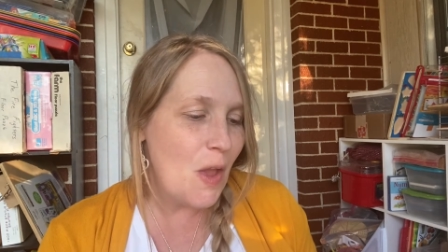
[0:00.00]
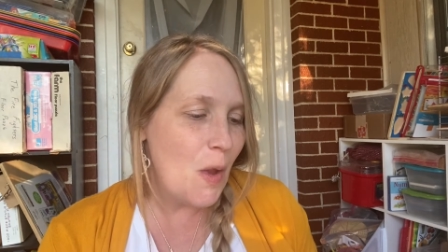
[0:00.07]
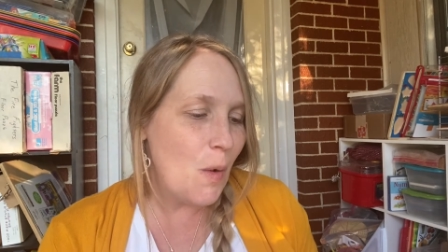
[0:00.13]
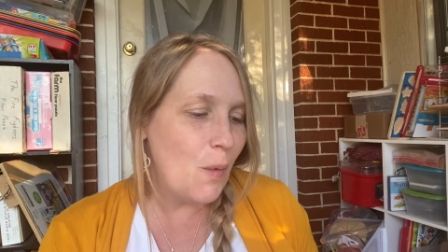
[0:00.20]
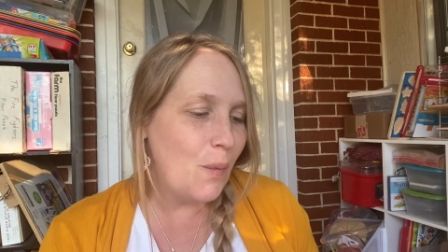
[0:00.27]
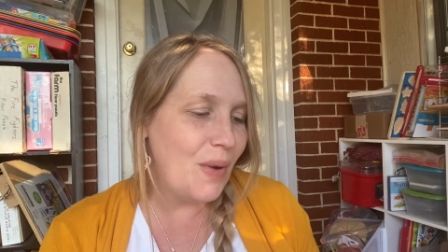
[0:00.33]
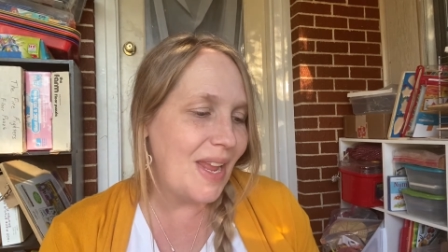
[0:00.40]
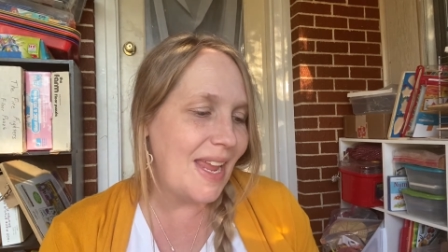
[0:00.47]

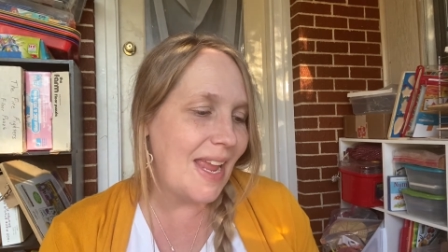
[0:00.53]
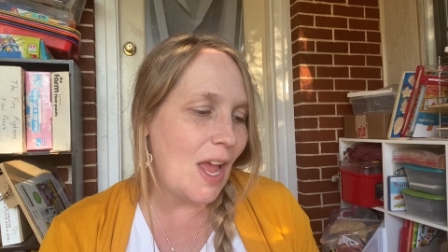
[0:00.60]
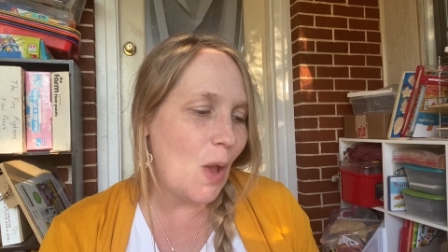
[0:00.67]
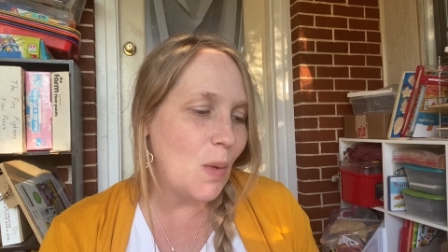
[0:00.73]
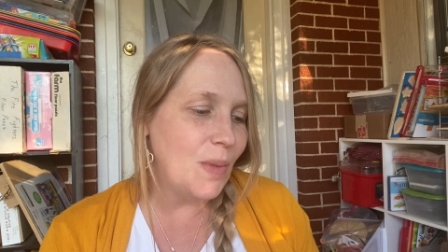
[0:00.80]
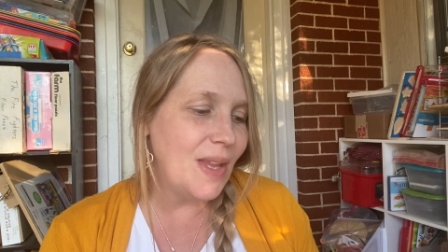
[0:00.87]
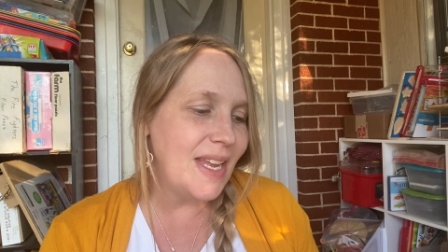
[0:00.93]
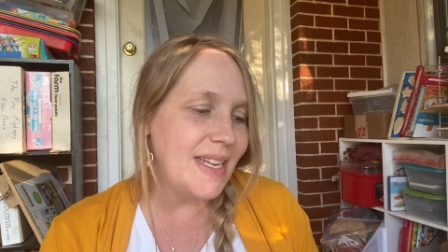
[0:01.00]
We
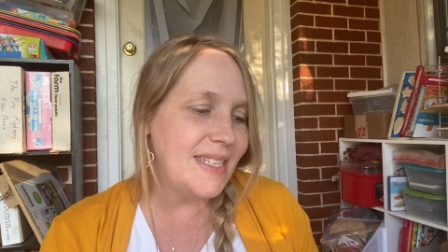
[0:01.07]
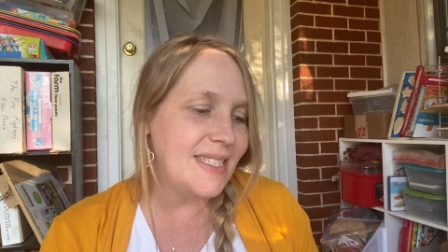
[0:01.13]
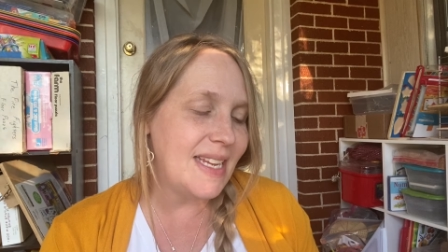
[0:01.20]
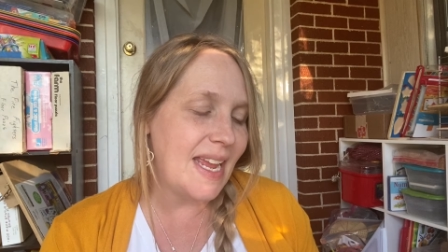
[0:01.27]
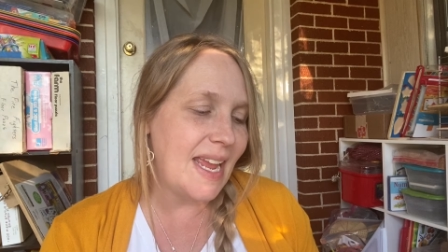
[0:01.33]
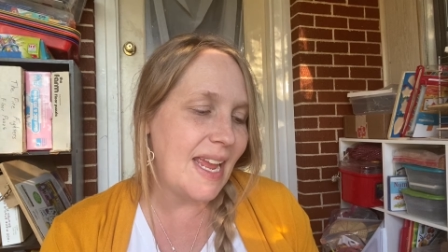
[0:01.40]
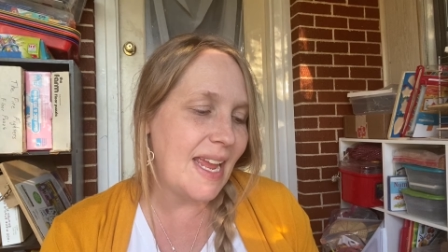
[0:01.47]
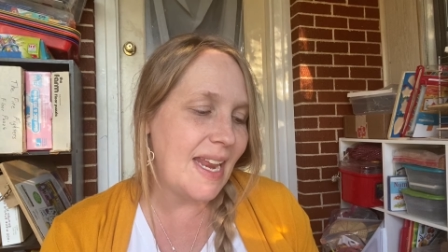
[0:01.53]
only
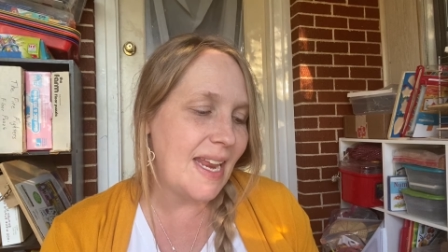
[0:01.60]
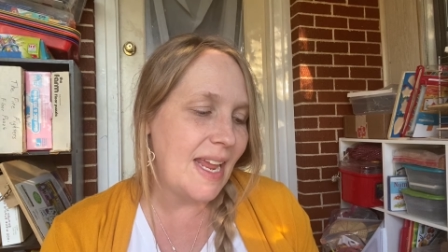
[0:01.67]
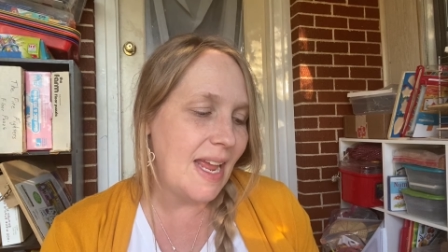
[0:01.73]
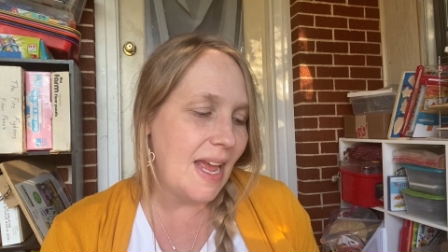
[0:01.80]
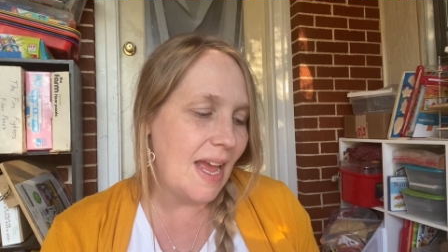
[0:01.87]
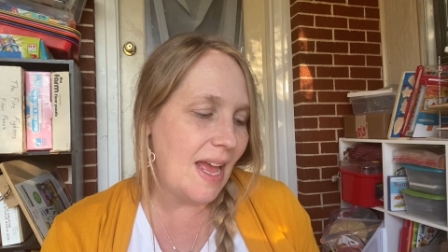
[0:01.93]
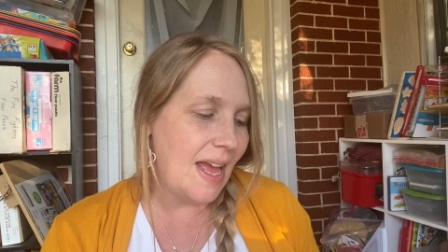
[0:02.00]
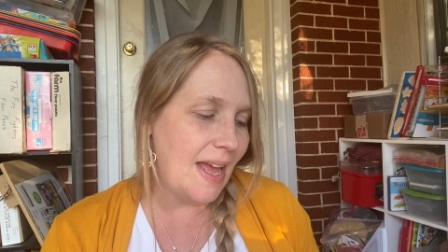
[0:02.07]
did
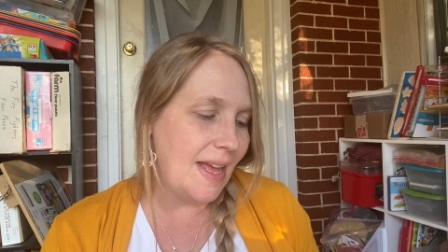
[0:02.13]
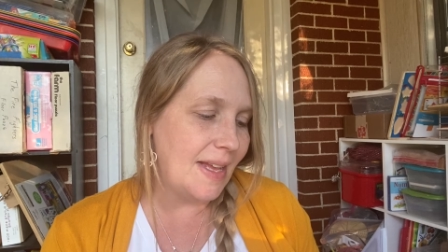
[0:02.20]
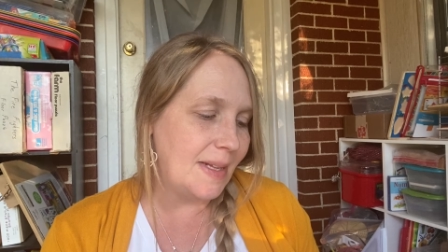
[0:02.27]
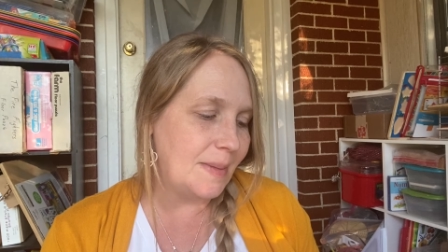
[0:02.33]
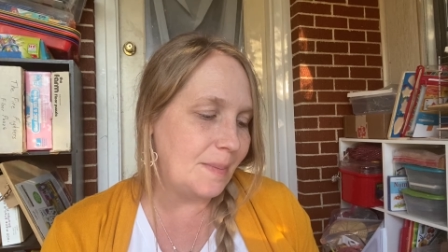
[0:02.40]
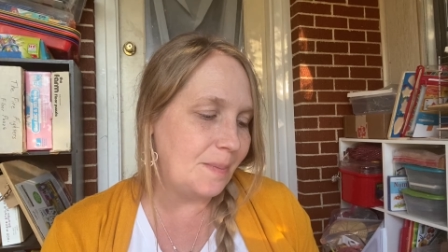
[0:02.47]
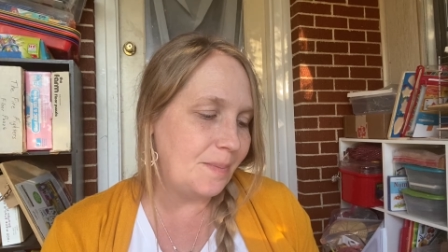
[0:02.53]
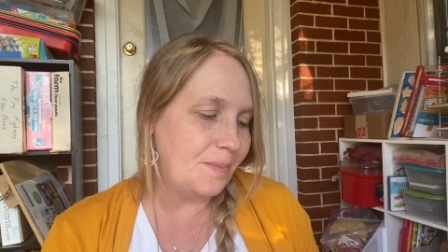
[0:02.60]

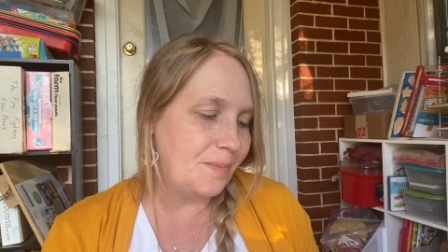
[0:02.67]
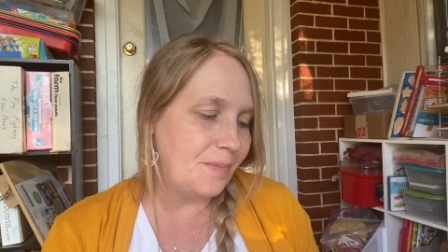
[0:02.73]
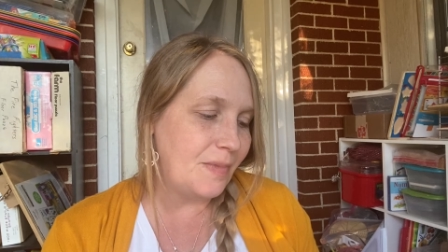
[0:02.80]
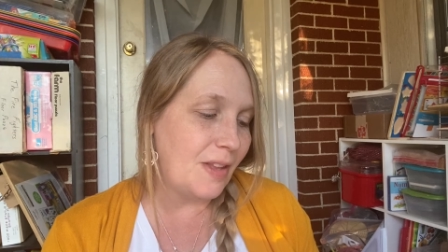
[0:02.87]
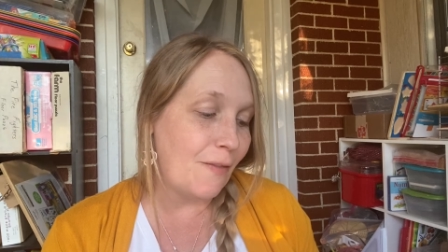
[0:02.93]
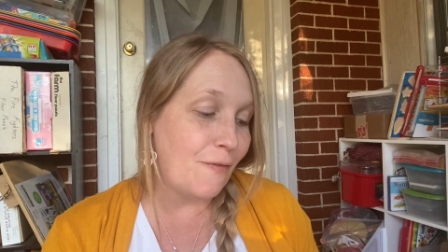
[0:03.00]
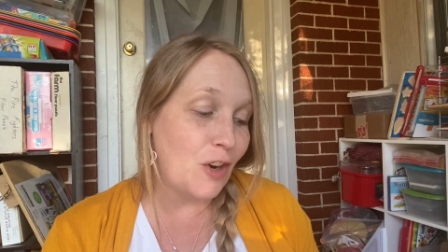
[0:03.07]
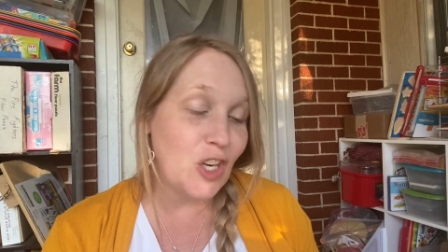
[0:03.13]

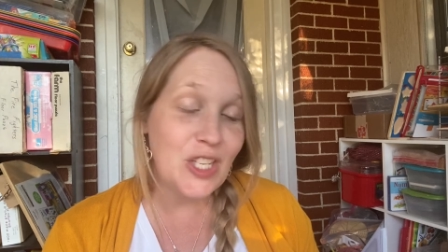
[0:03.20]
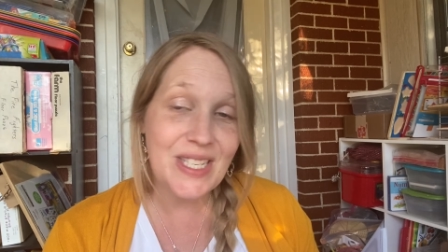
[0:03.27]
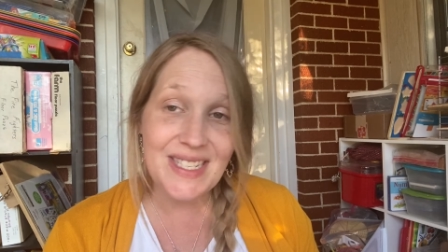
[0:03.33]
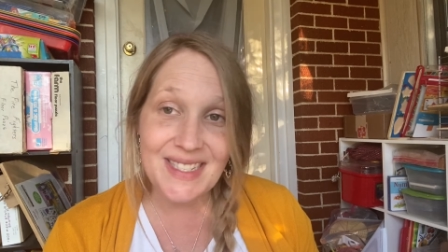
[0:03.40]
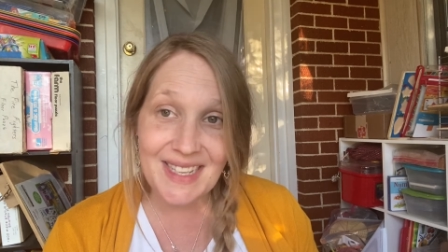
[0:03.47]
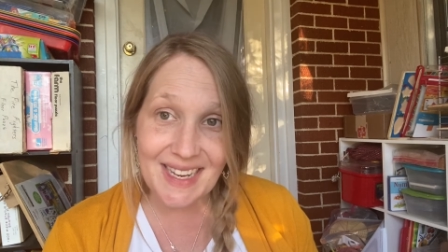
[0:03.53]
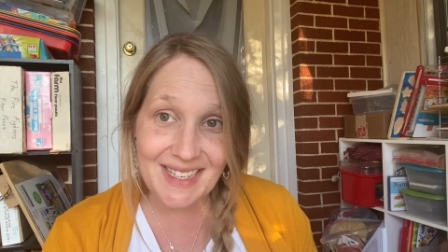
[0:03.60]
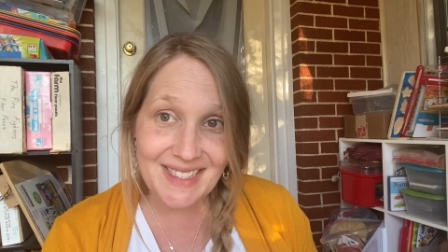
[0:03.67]
the first
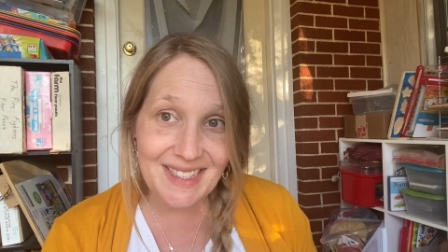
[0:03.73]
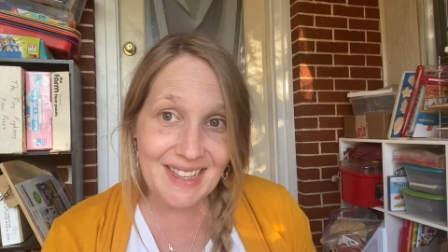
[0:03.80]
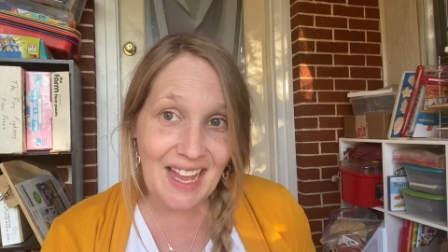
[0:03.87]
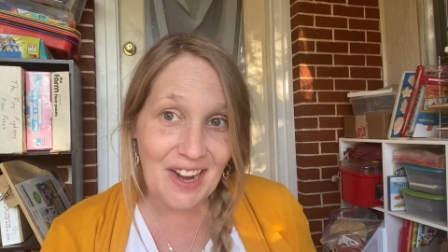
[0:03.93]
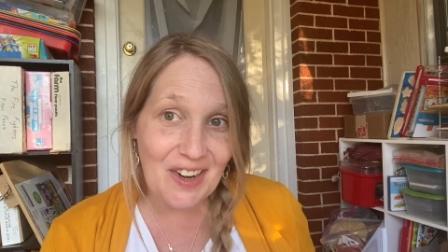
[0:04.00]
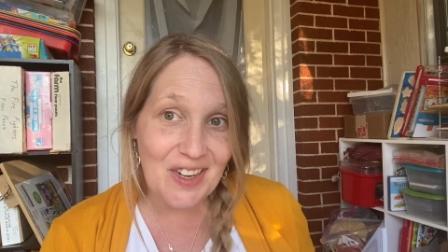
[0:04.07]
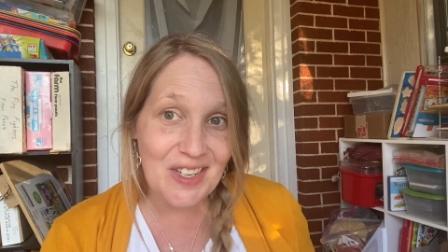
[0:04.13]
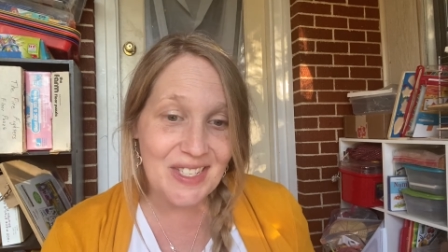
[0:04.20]
6
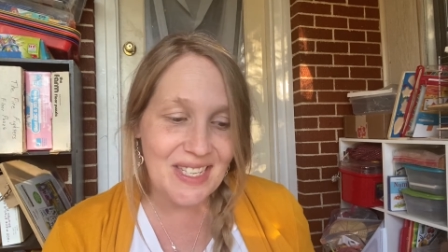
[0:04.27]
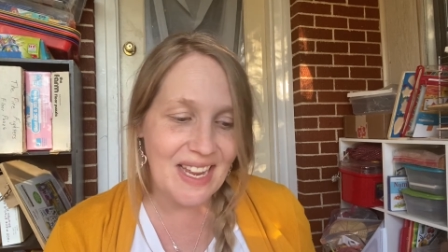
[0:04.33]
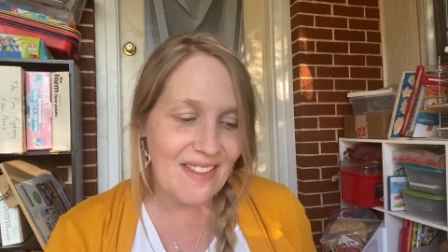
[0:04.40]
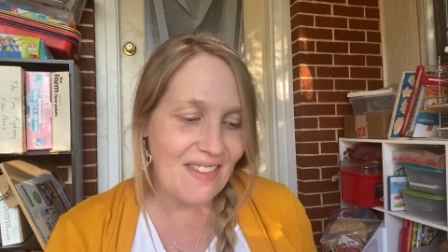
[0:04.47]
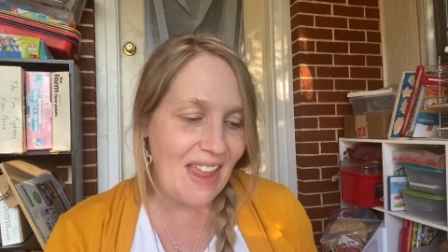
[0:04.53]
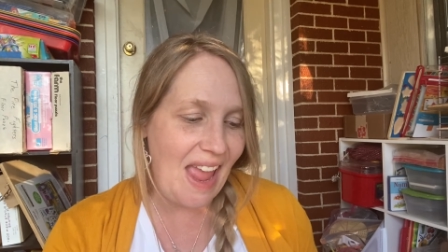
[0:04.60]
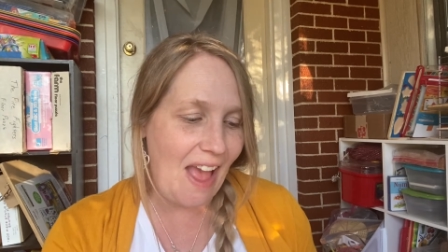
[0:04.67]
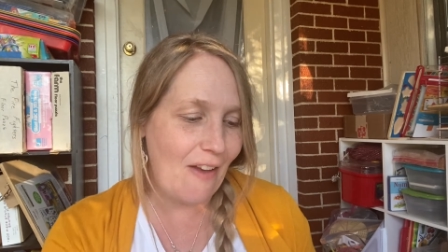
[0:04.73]
letters
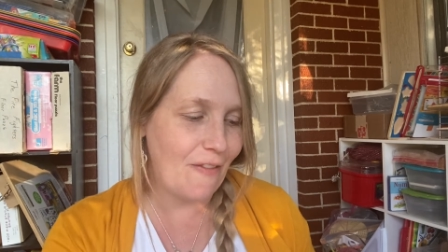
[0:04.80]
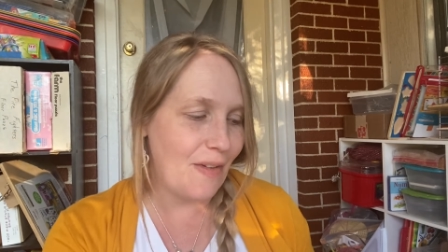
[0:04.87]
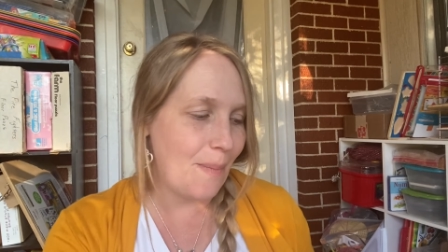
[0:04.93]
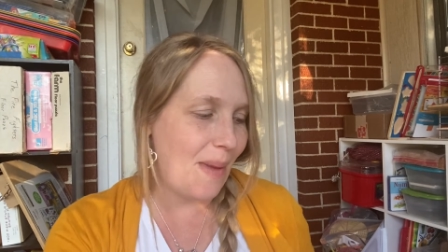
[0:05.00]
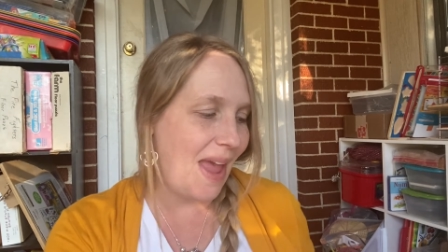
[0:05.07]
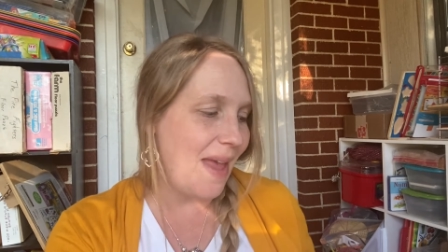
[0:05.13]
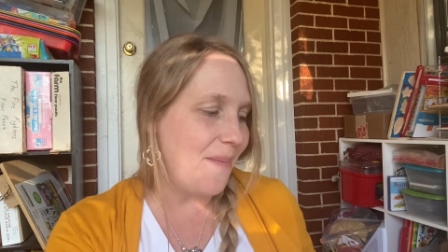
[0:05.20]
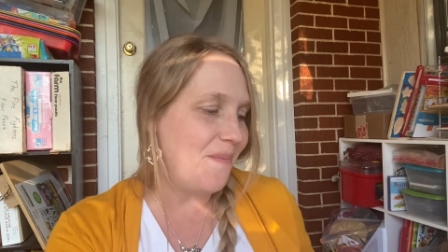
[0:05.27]
in the
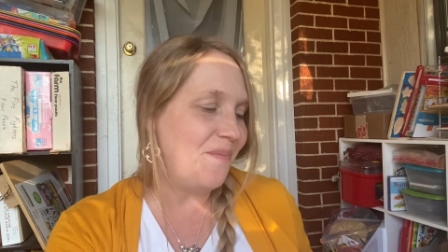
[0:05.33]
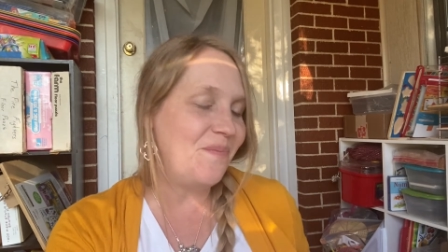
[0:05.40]
alphabet,